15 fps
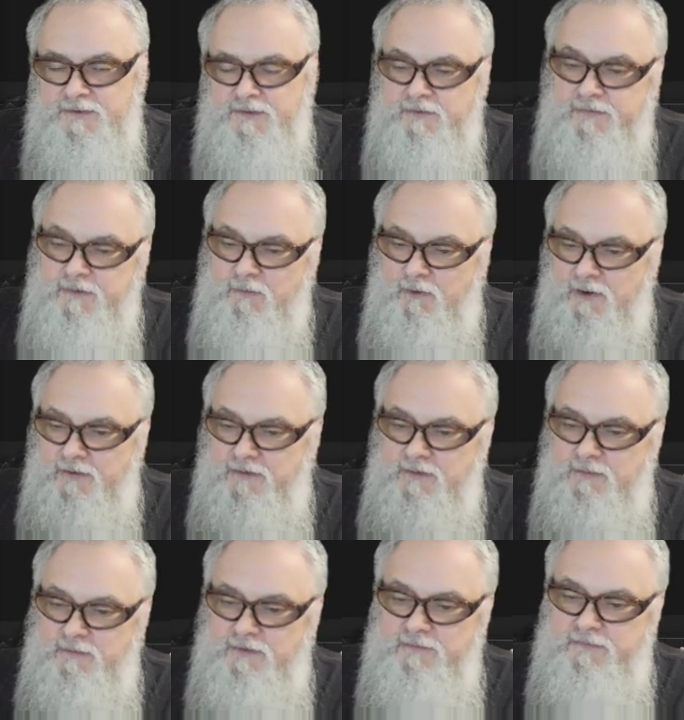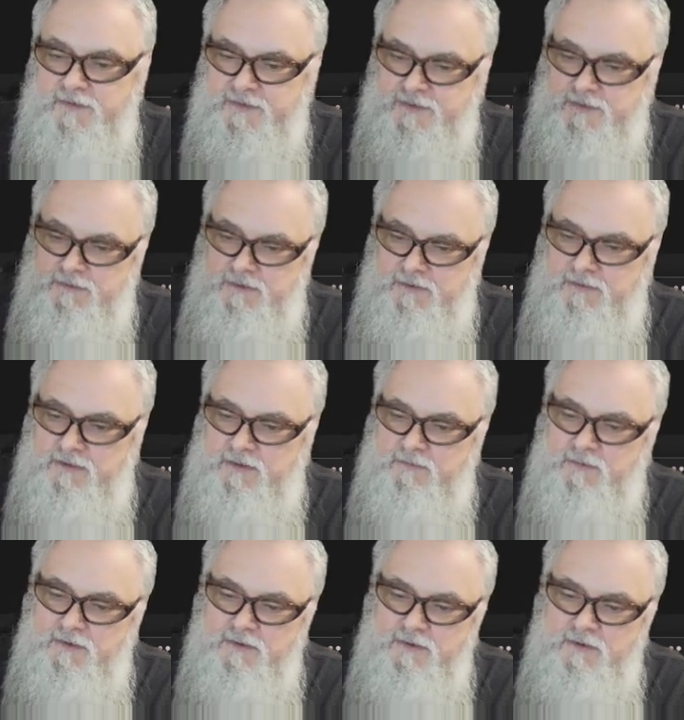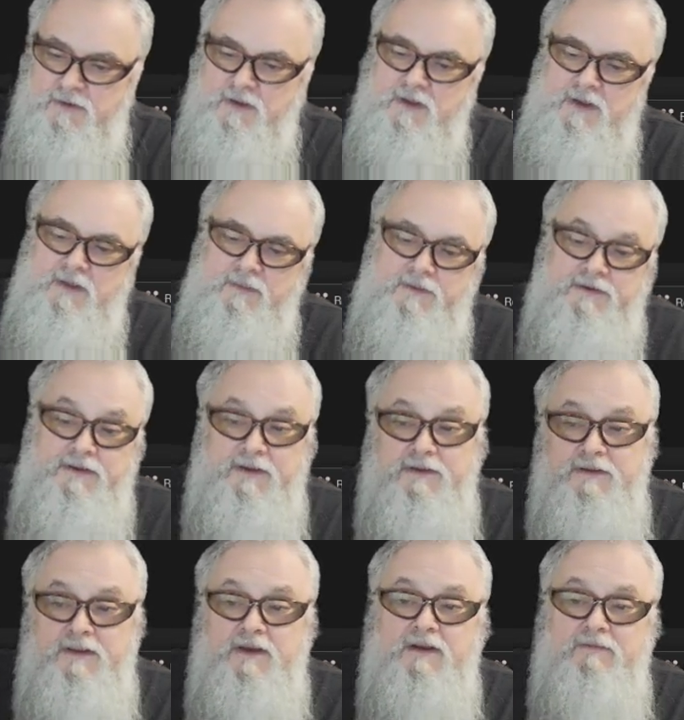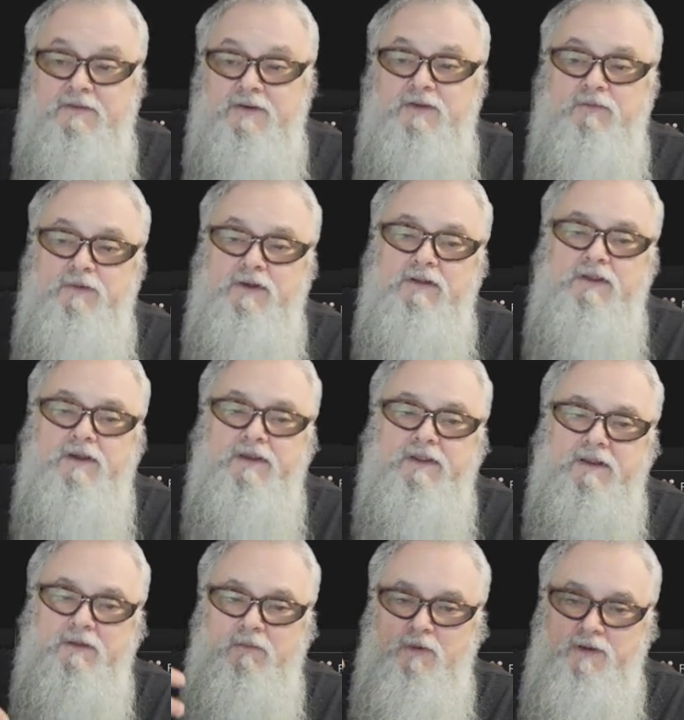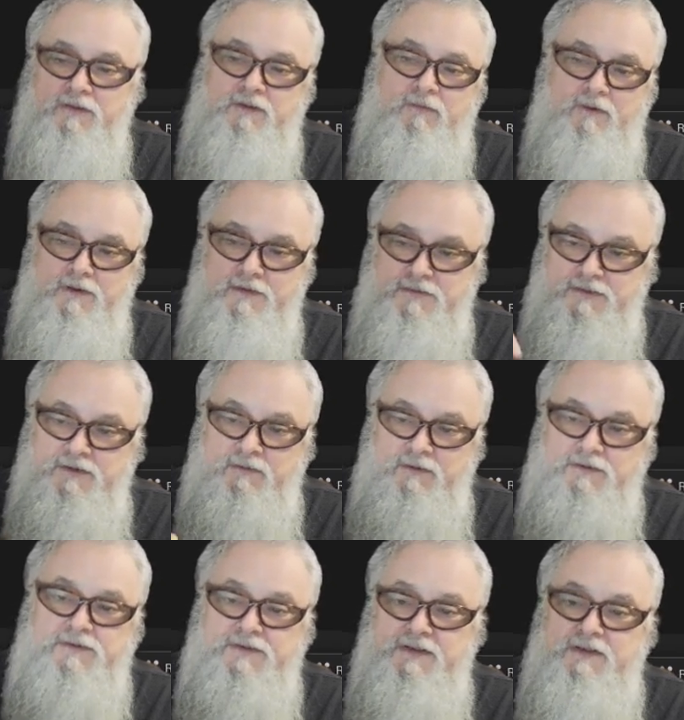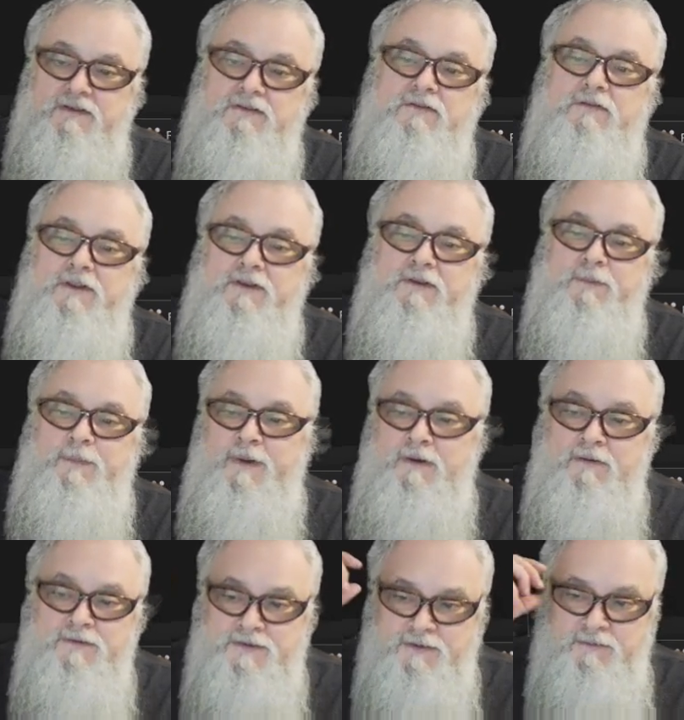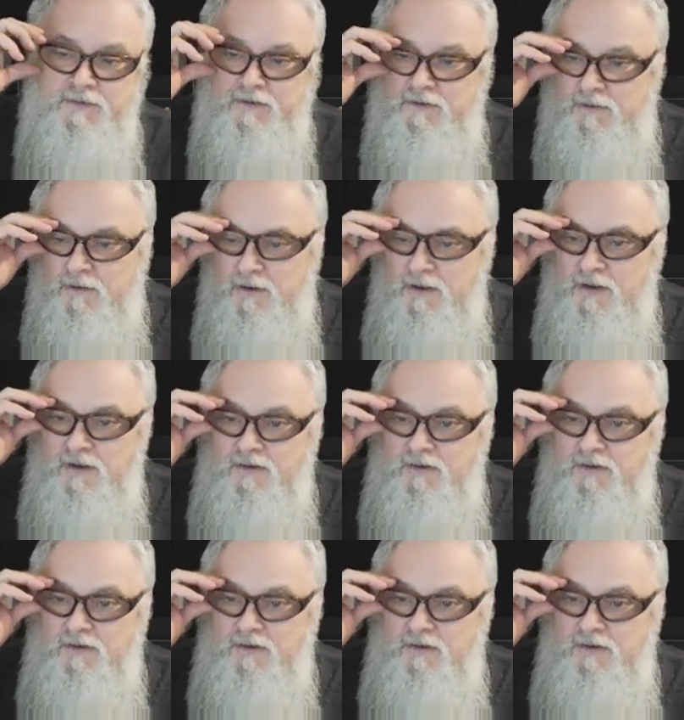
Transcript: So if you wanted to move this to another computer that didn't have Unreal on it and wanted to run it, so you wanted to send it to like your parents' computer,